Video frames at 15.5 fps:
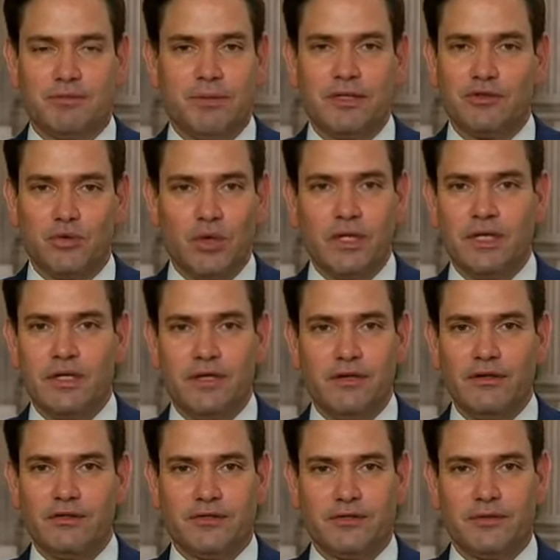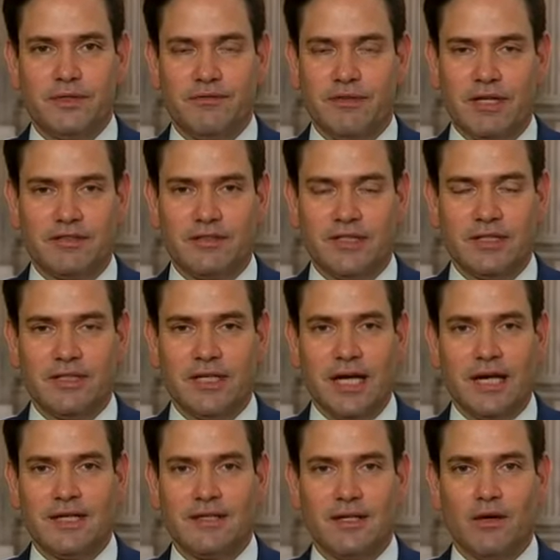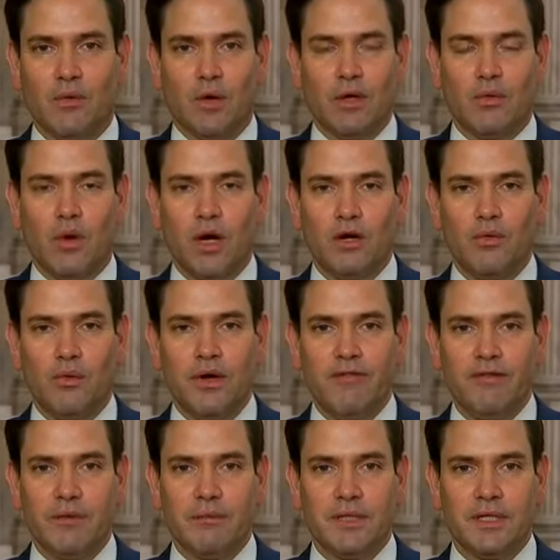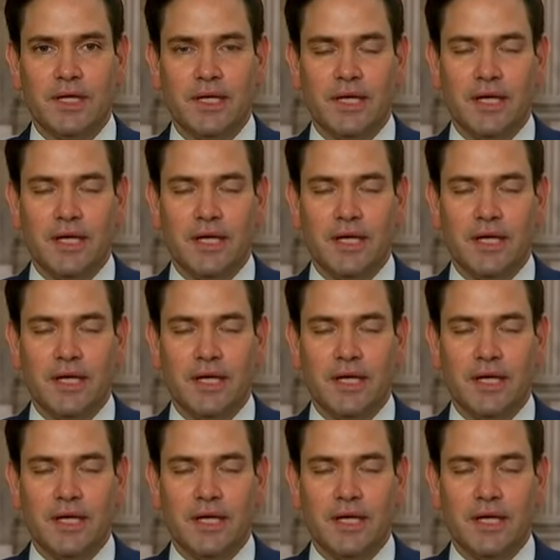spent 20 years invested in that and they don't want to walk away from it.